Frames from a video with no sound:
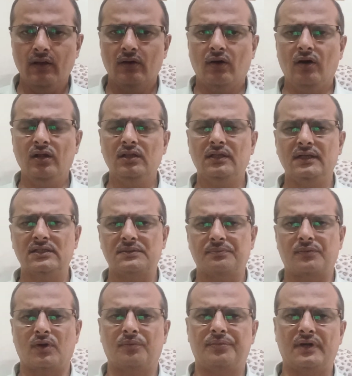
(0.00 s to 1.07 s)
all these
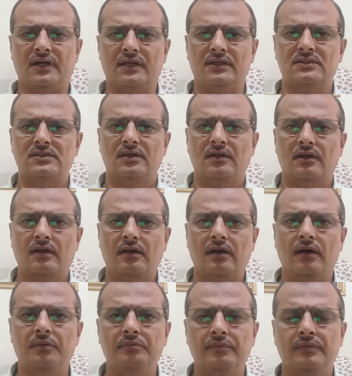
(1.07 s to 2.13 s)
properties
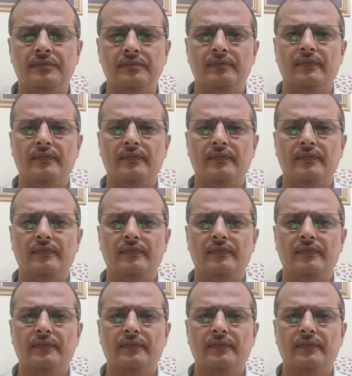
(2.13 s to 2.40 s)
come